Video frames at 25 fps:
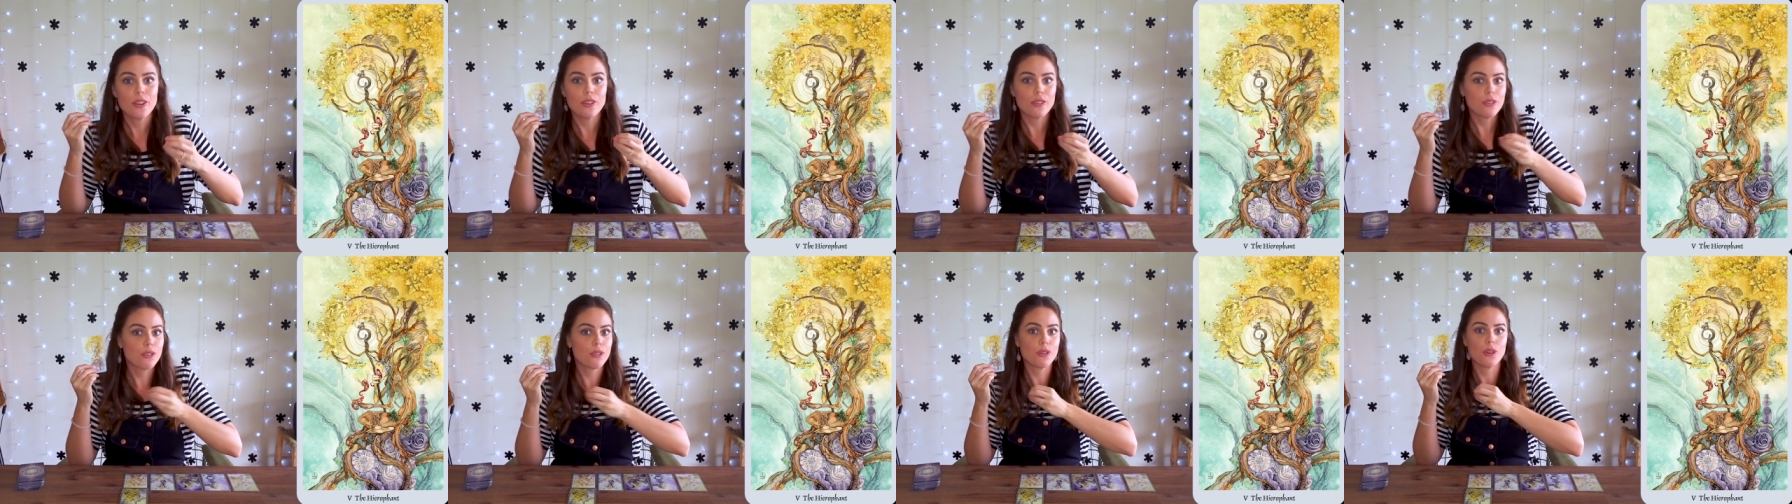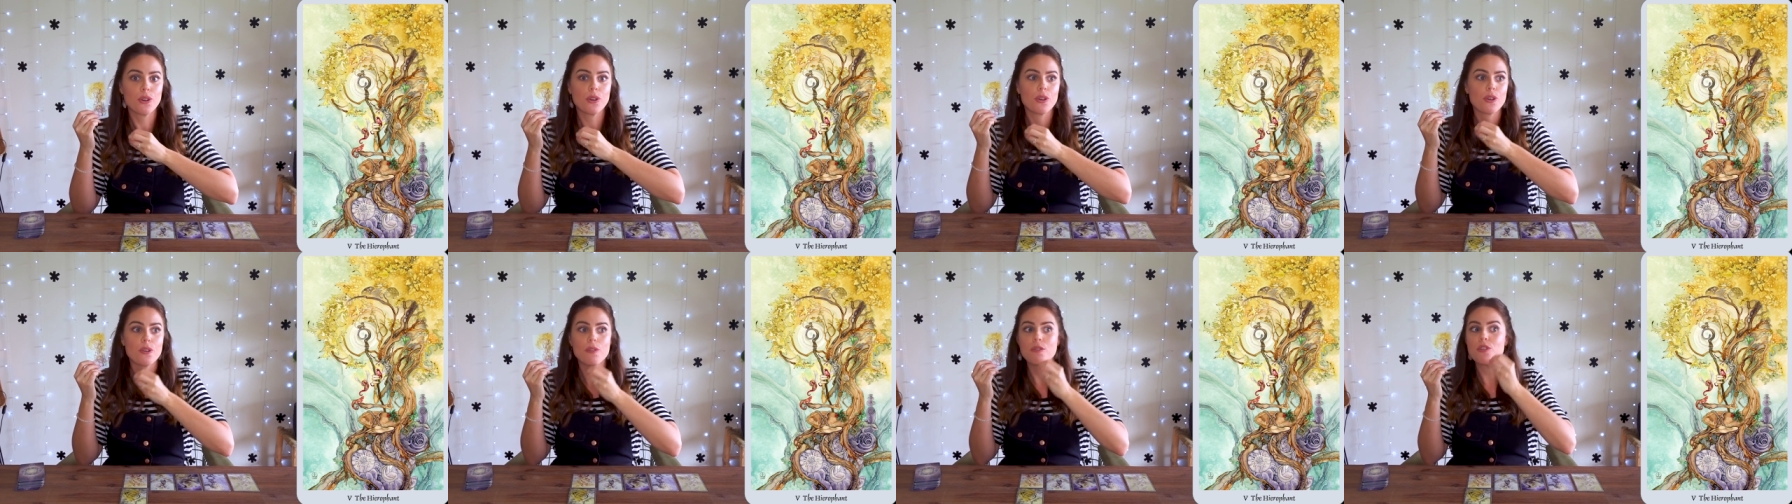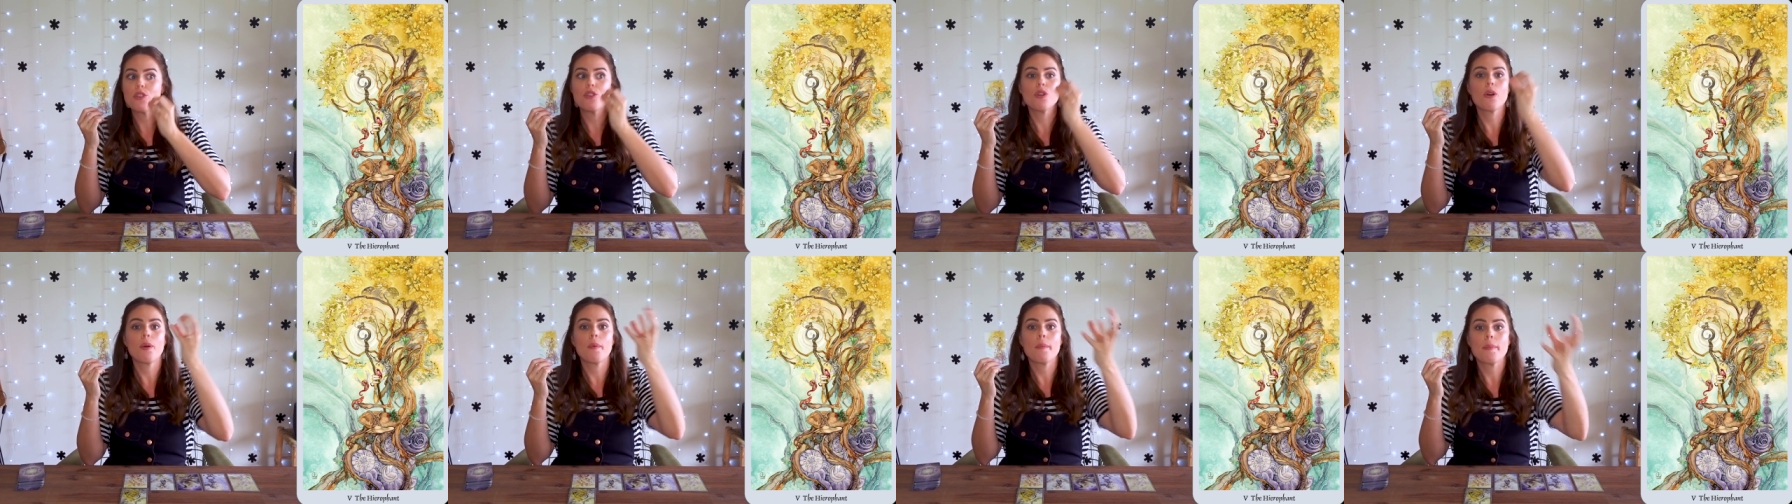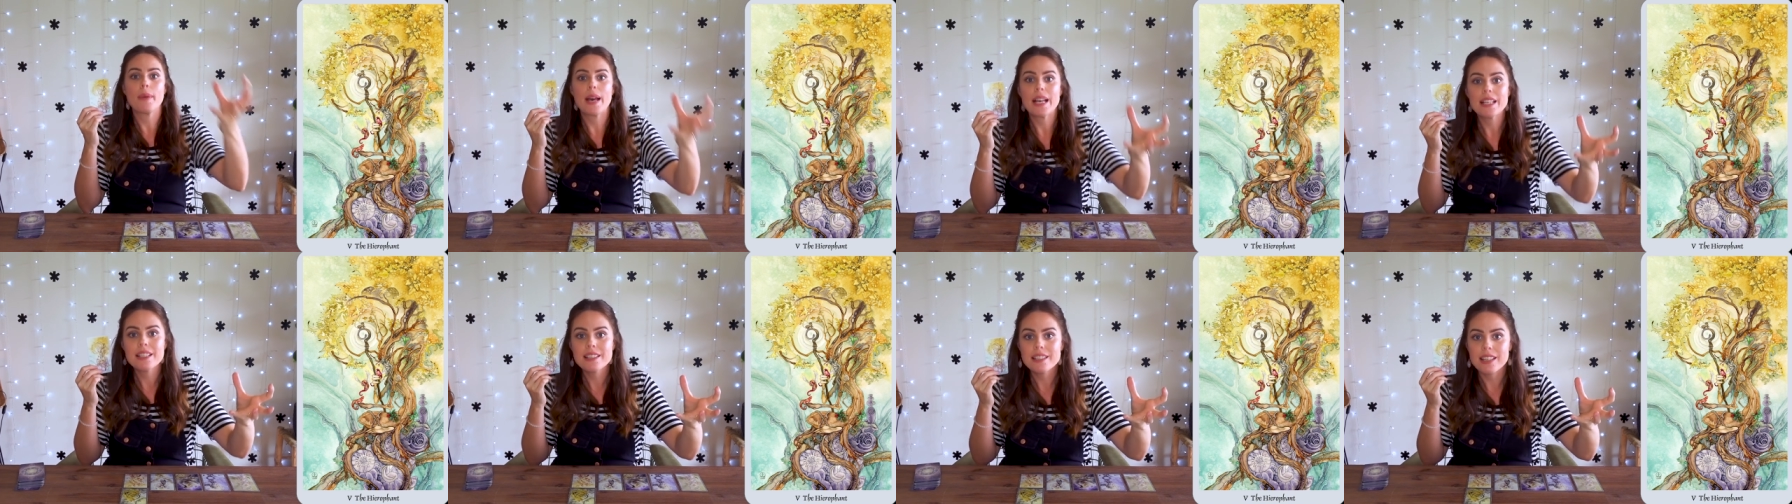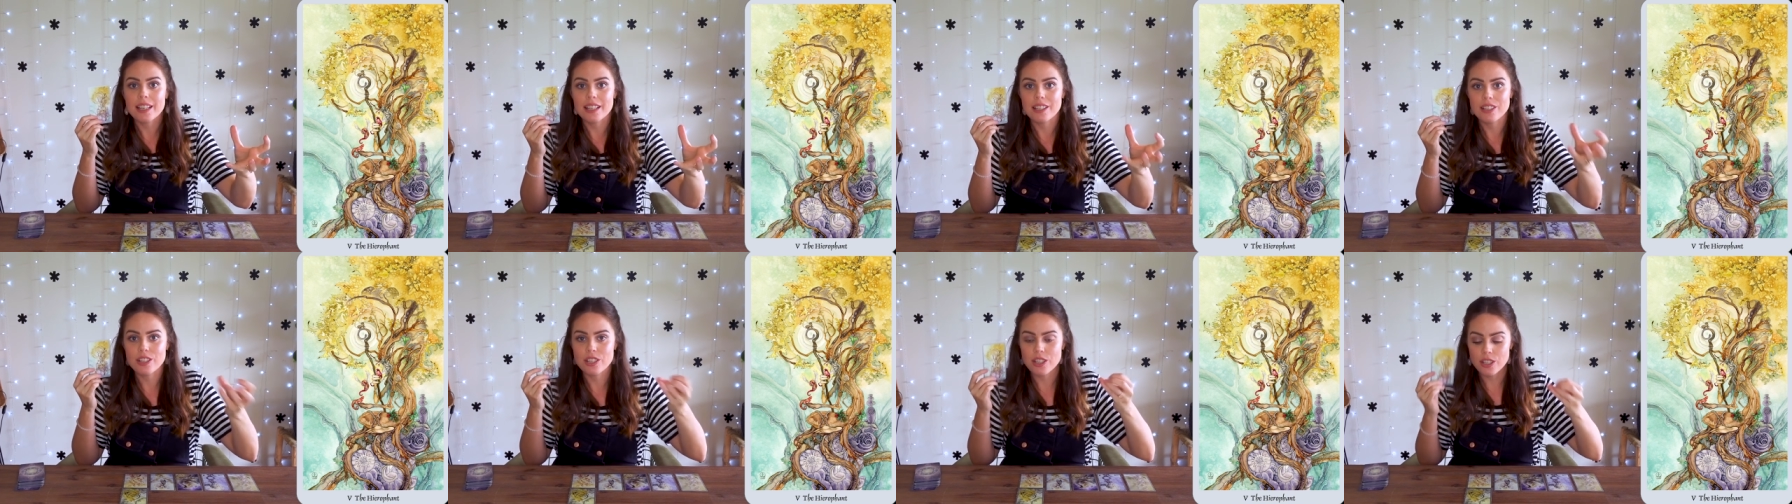through your
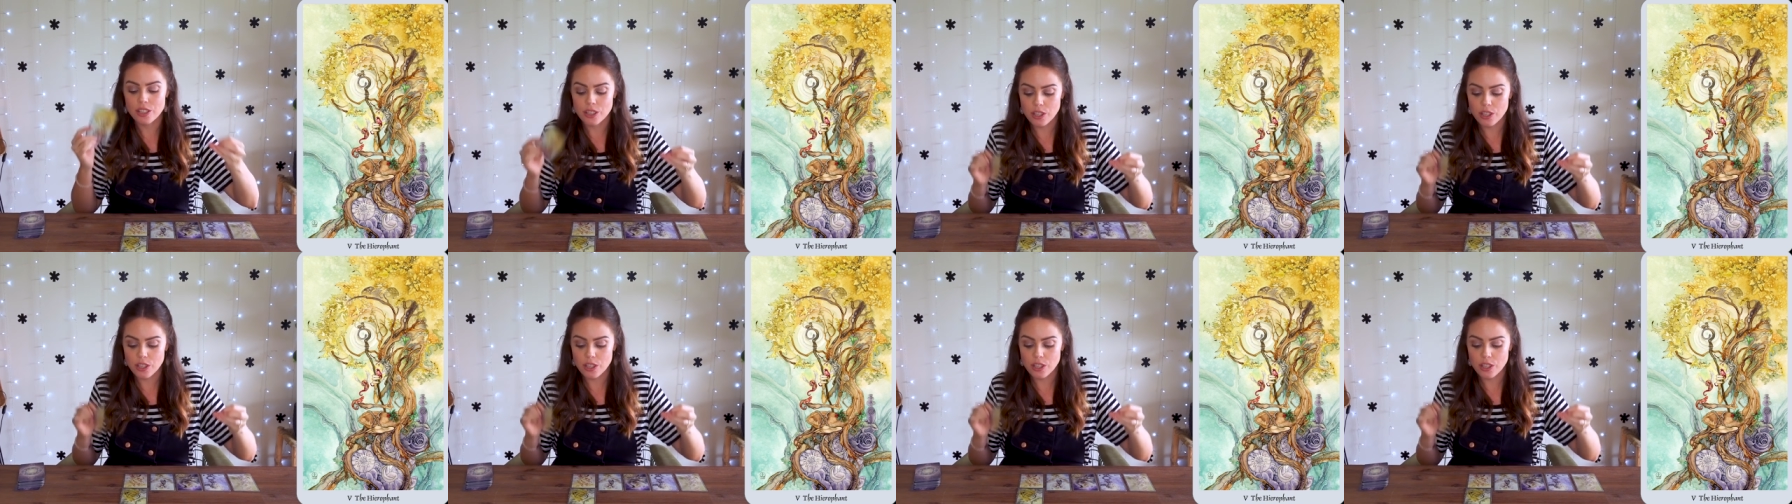message.